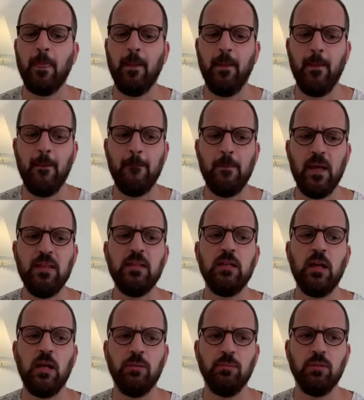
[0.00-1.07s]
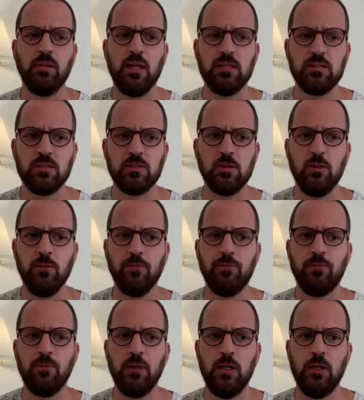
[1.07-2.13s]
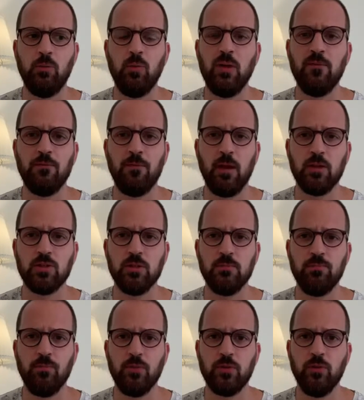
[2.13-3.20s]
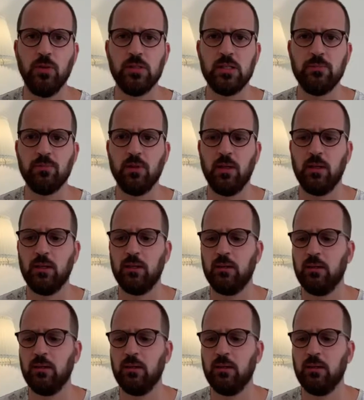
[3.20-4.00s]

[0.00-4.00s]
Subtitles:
undeniable cases of reinfection. So it seems like,